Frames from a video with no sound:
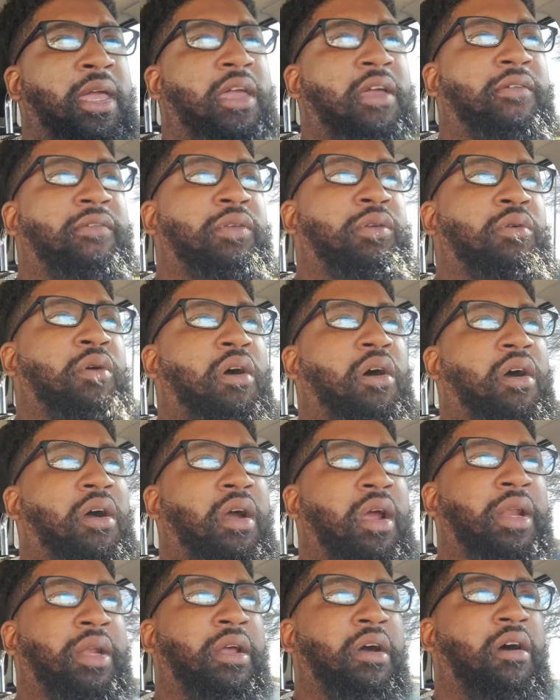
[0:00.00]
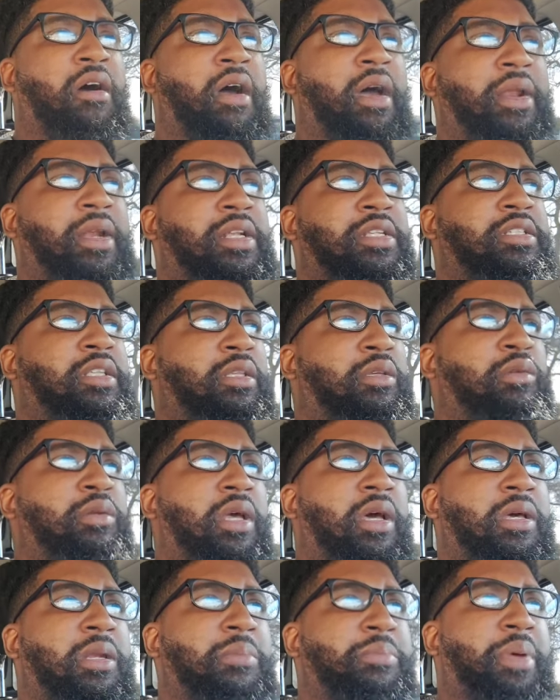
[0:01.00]
If you are an artist and you
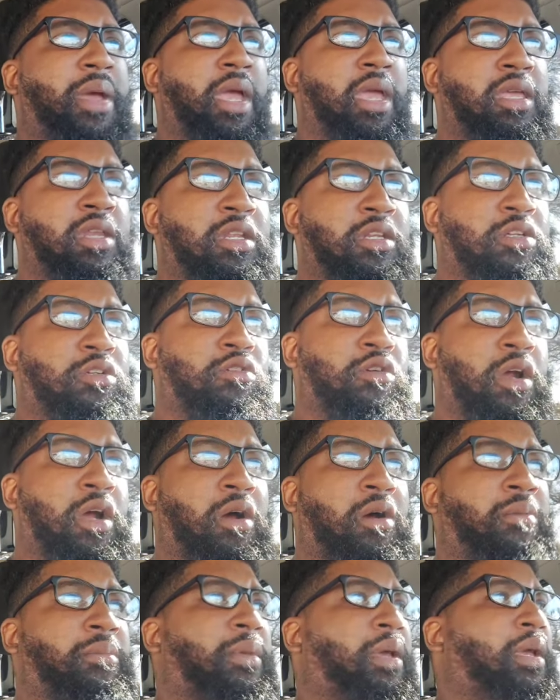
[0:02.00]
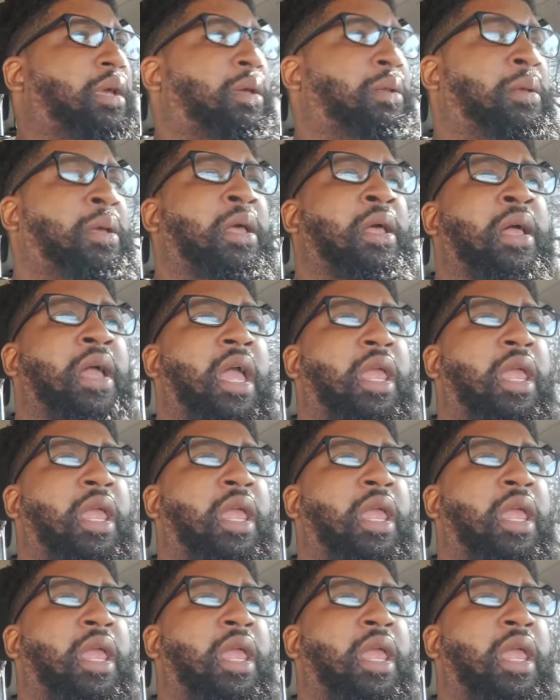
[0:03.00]
love to paint and draw, man,